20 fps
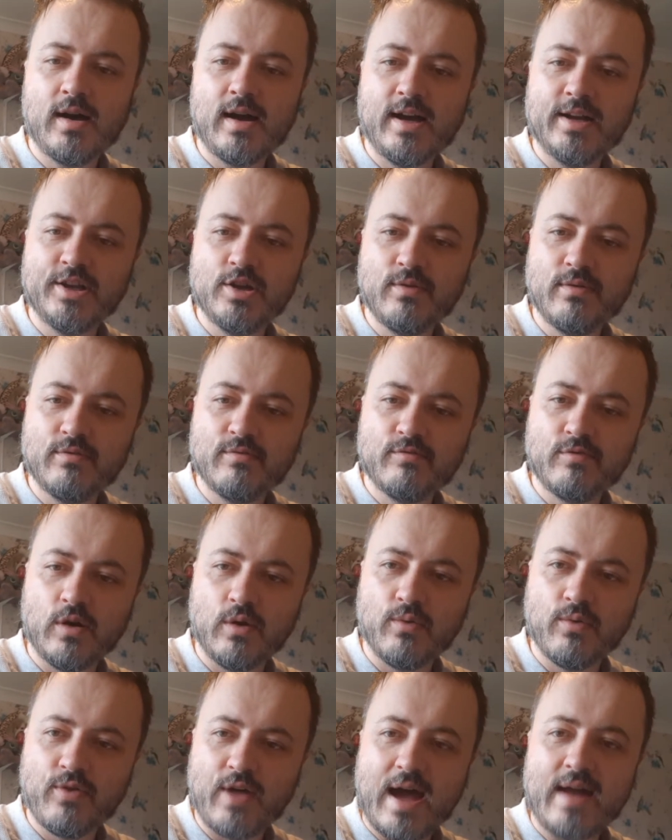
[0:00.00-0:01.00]
and you
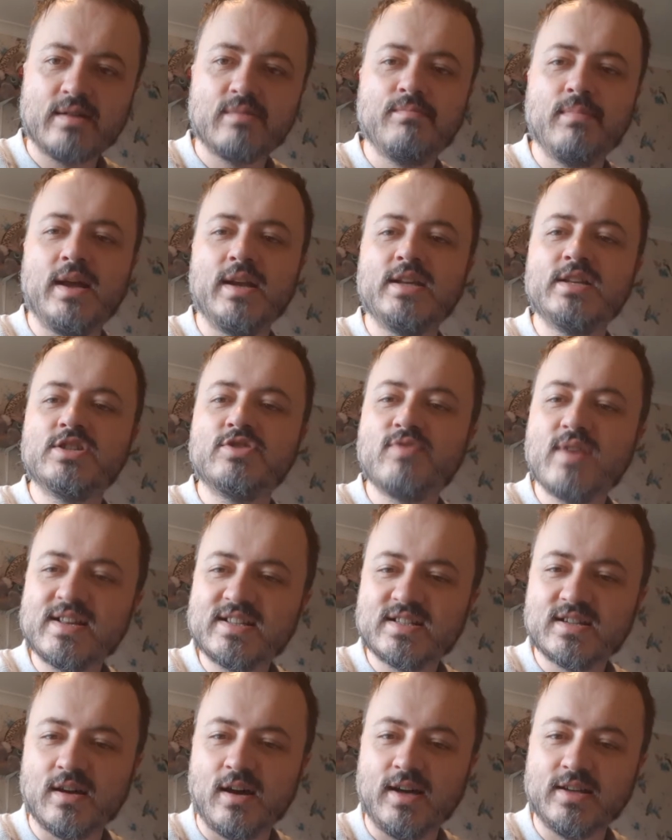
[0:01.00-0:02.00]
roll that many stress
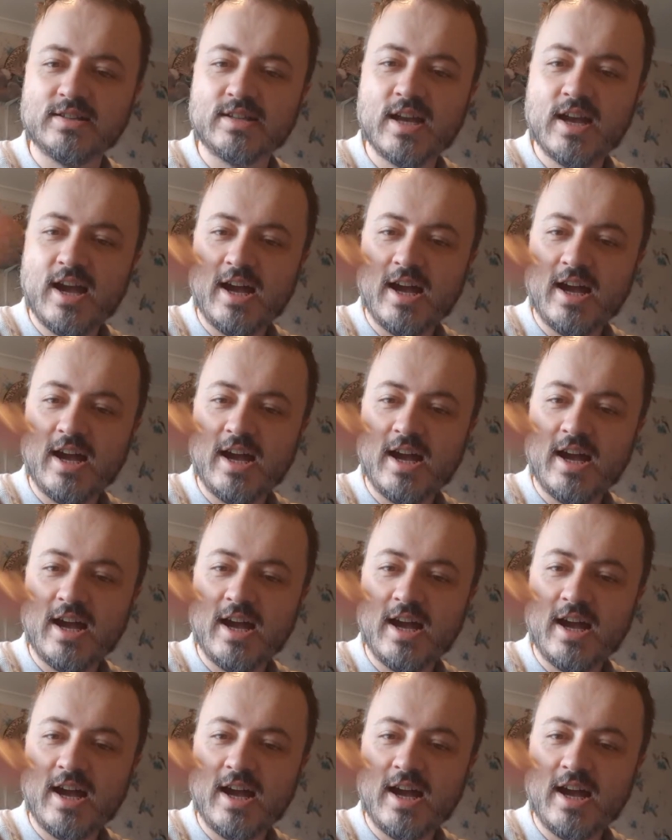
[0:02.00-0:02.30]
dice,